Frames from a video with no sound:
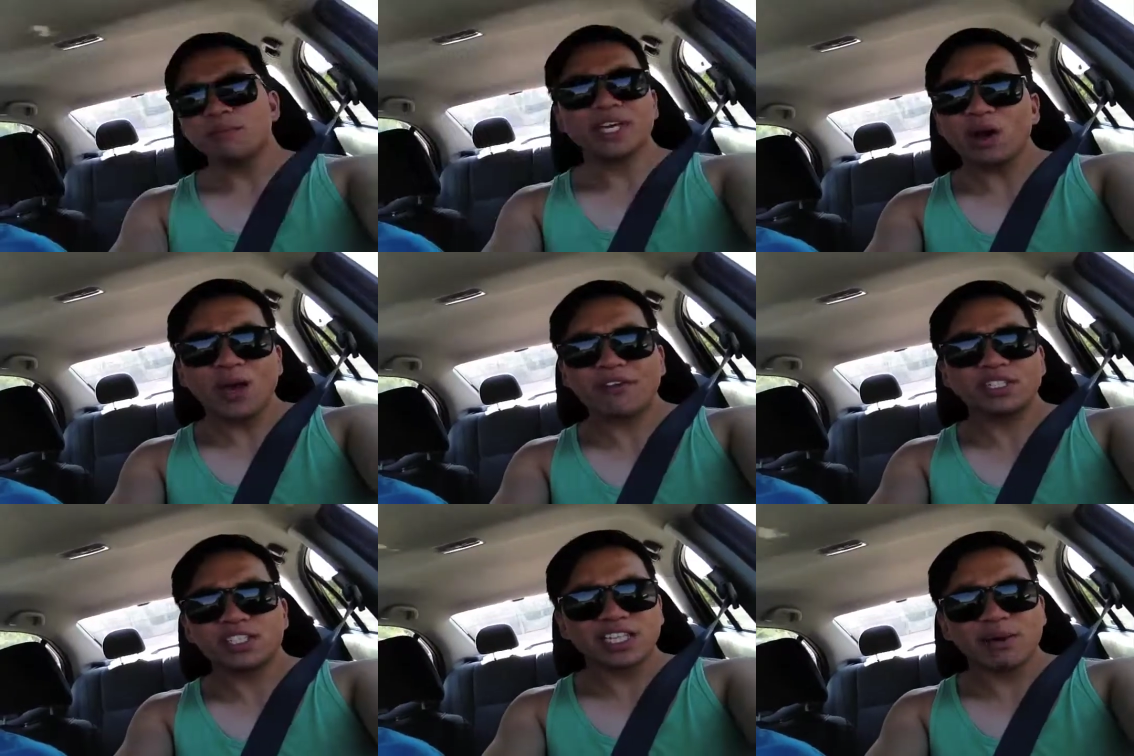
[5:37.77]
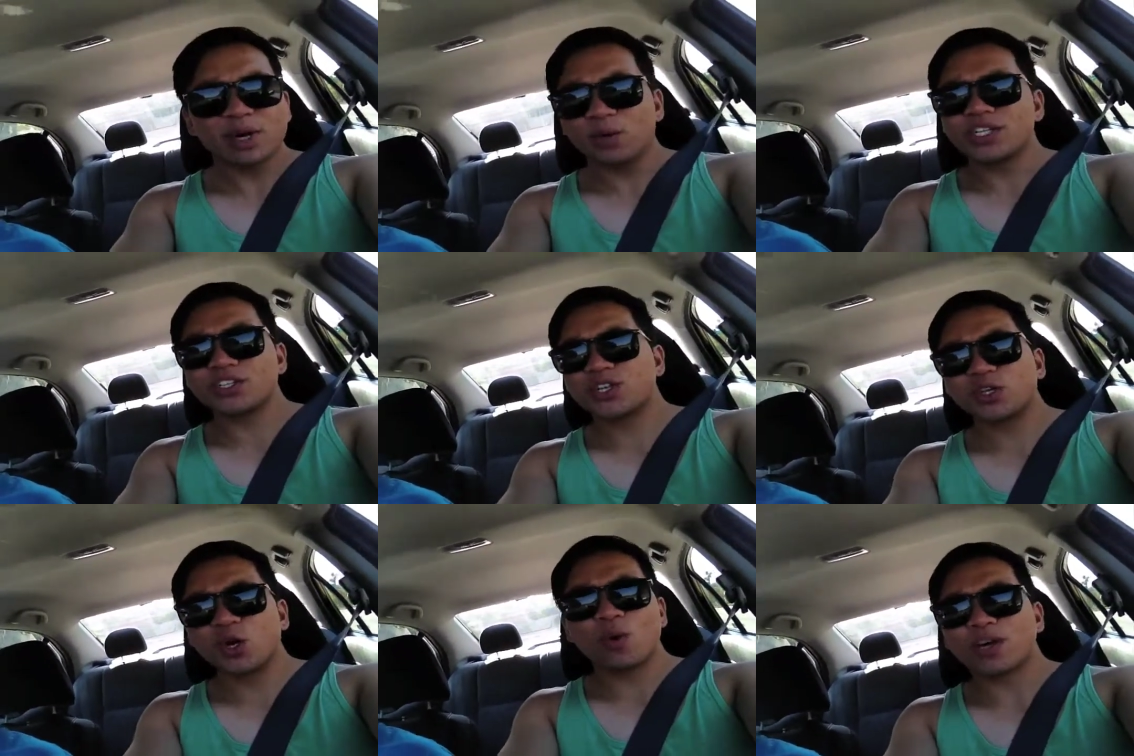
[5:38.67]
But yeah, we have a dilemma. We just don't
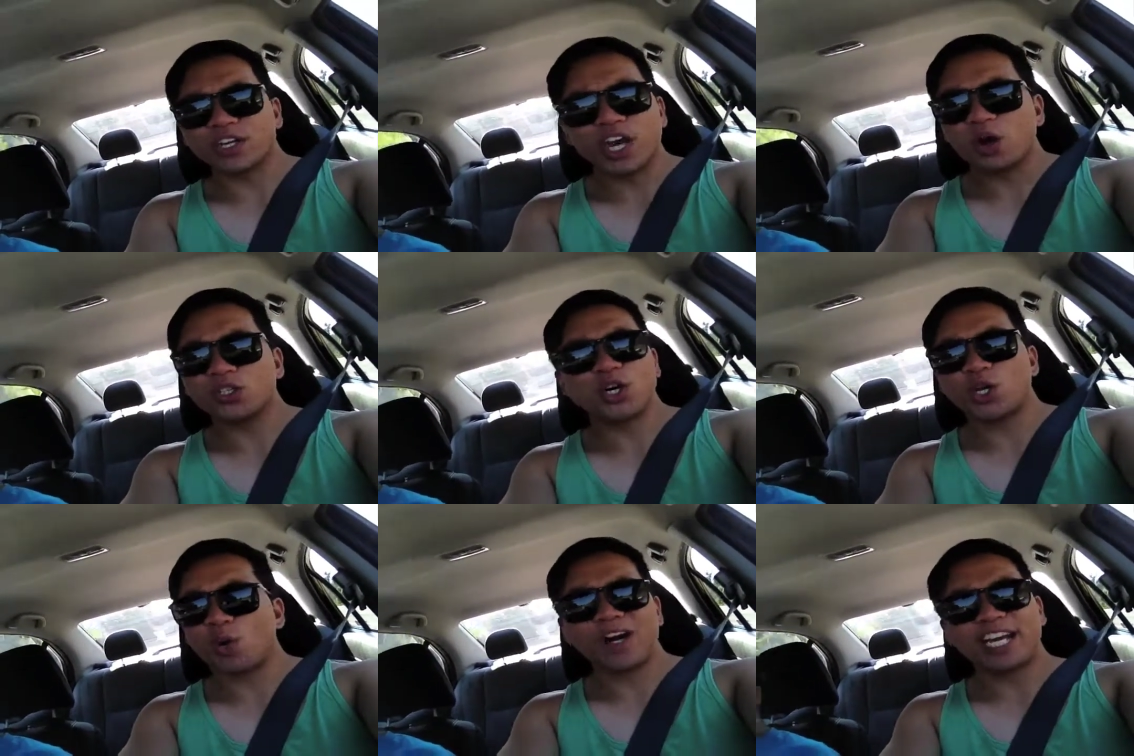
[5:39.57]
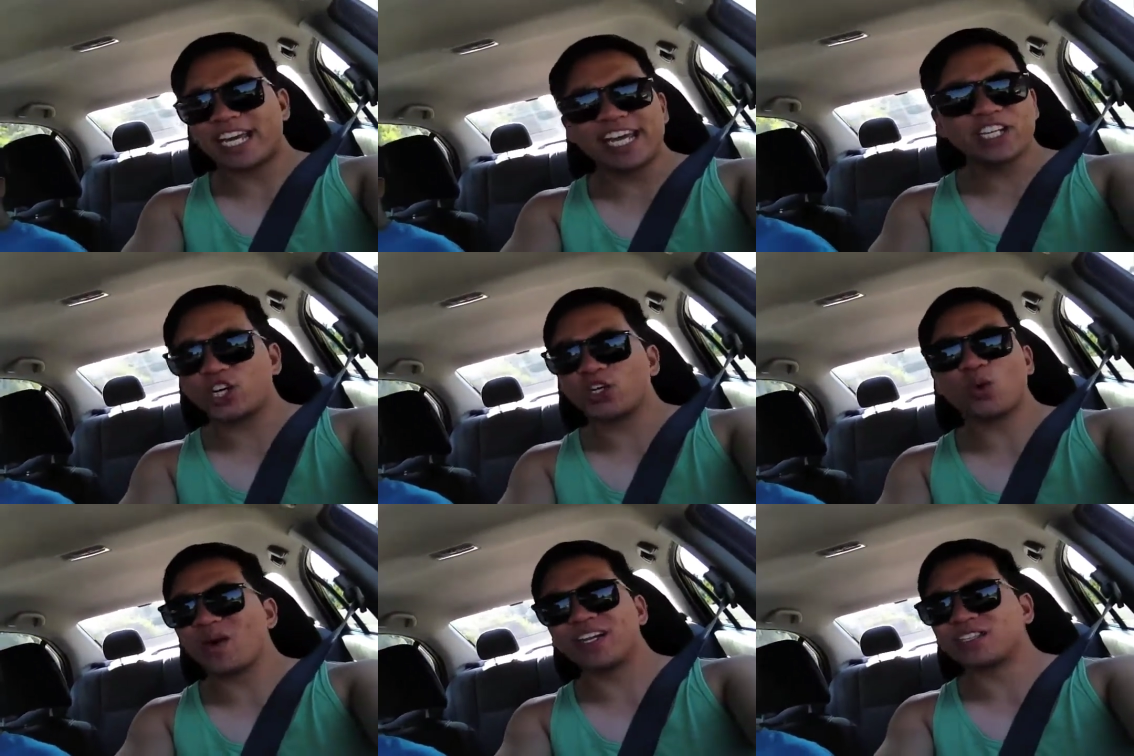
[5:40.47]
know where to go, don't know where to eat, don't know
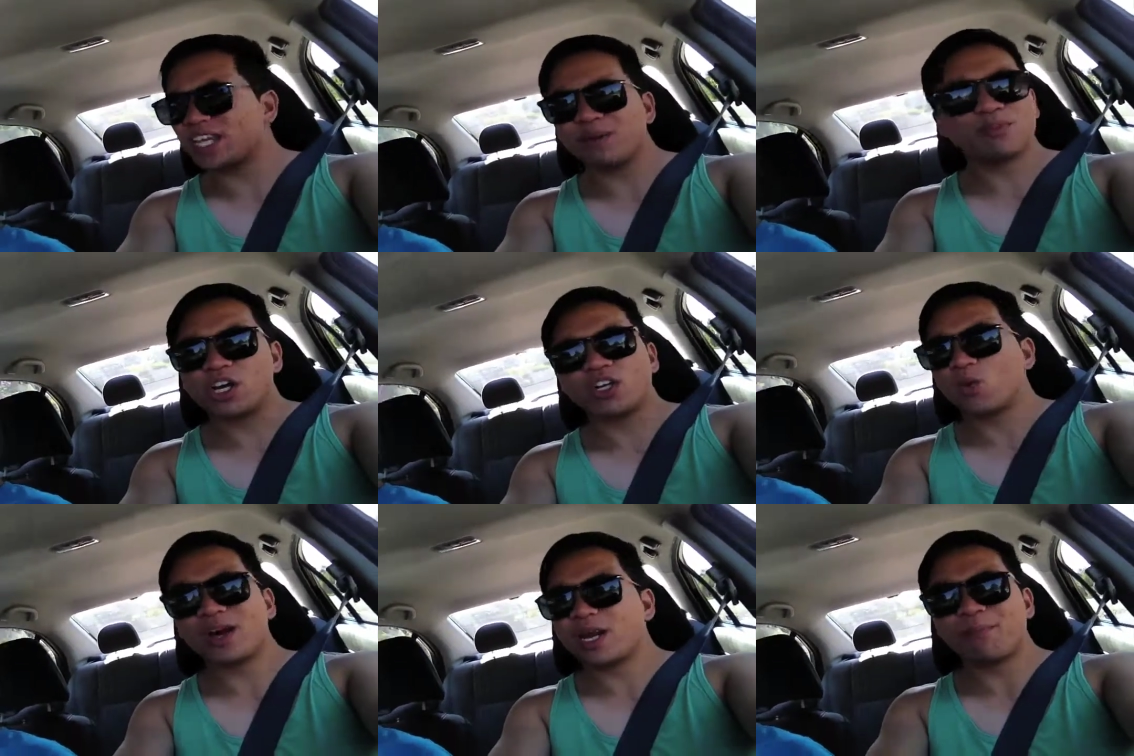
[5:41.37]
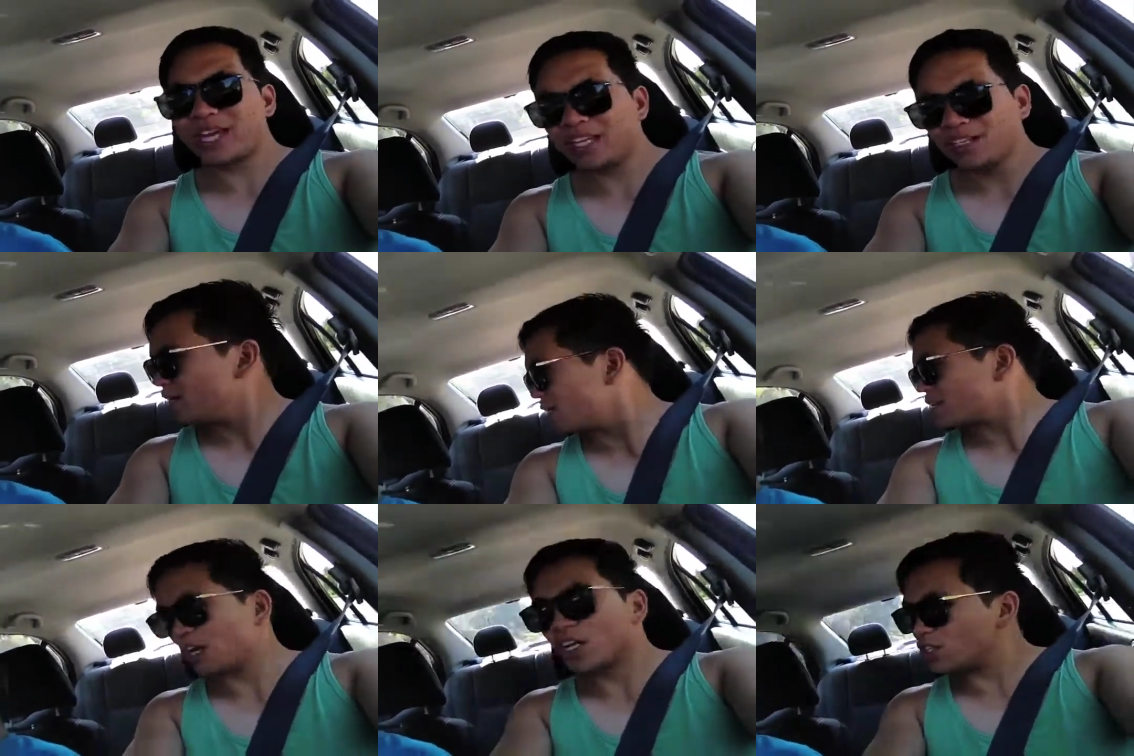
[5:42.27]
where to sleep, don't know where to be.
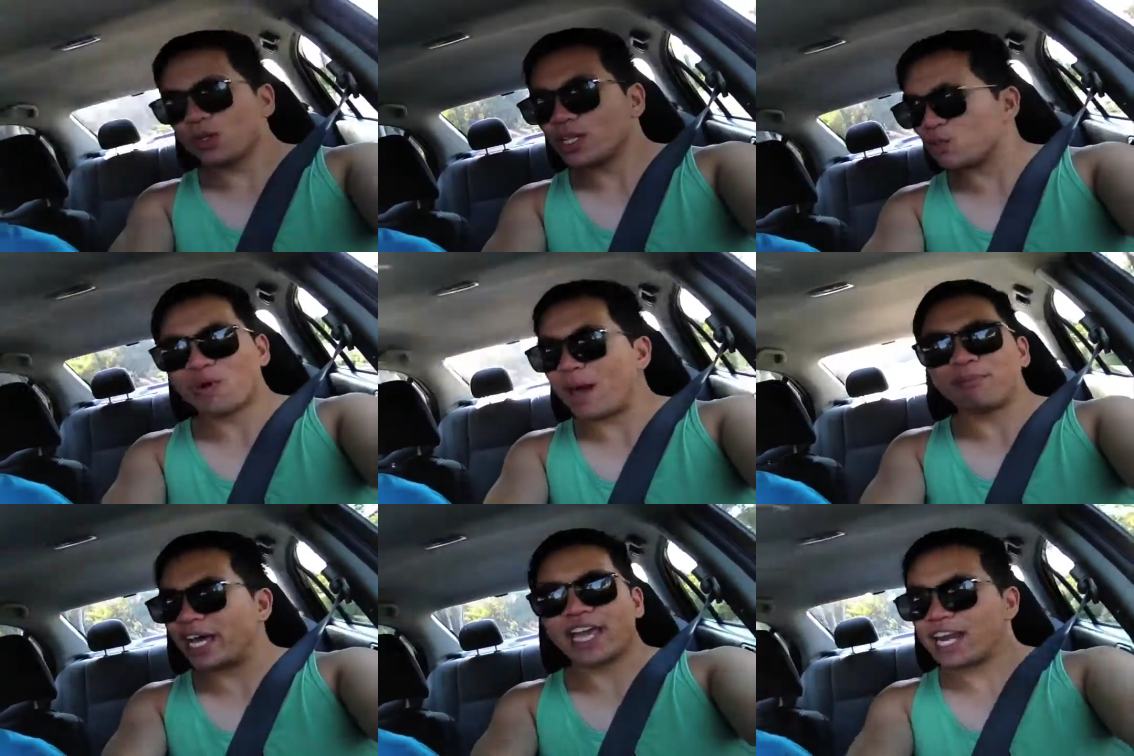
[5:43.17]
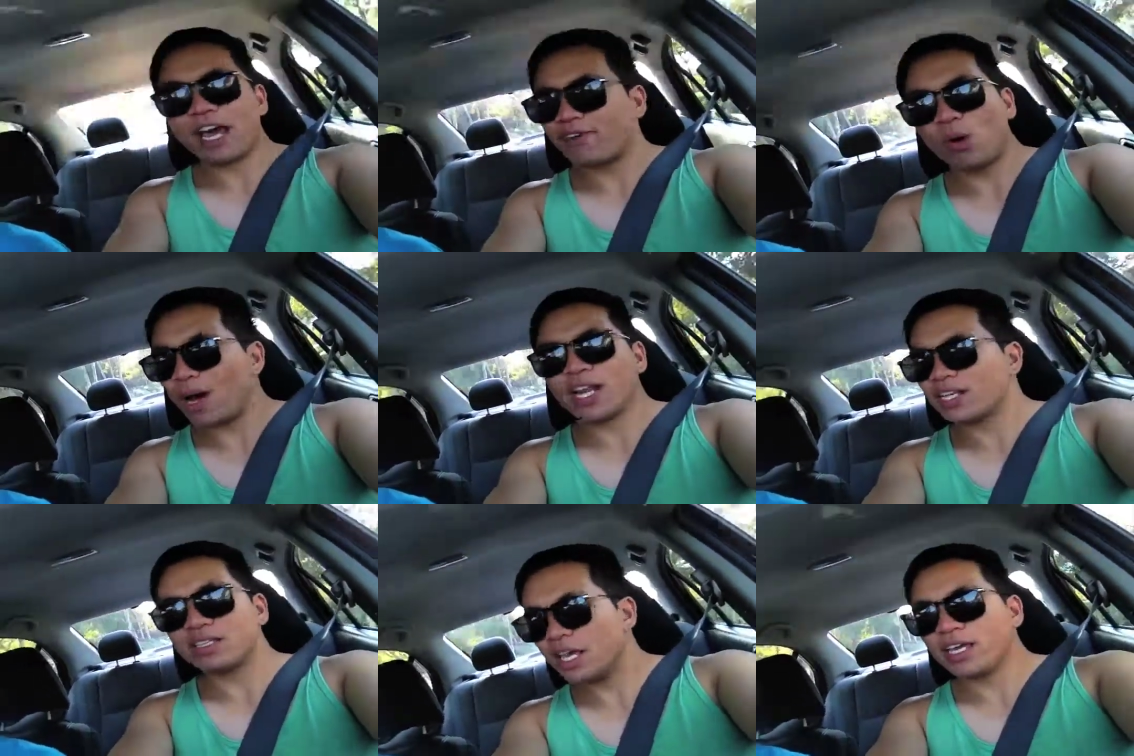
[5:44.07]
Gonna do this rap like I never wanna
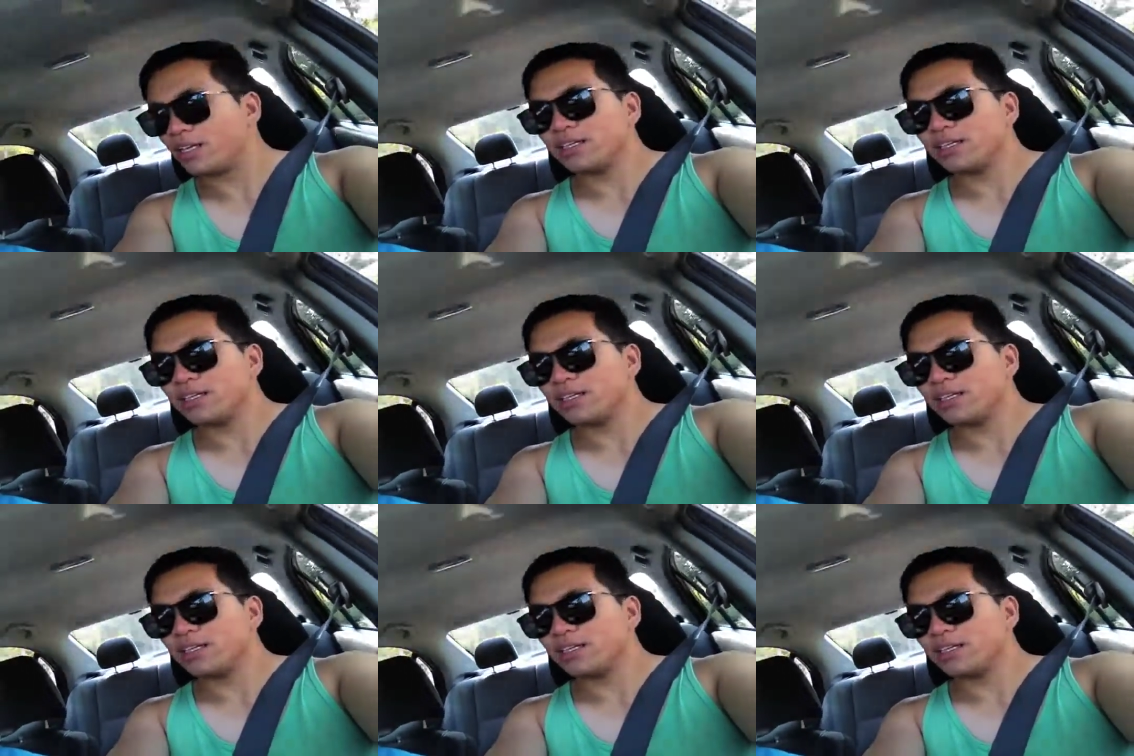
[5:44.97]
sleep.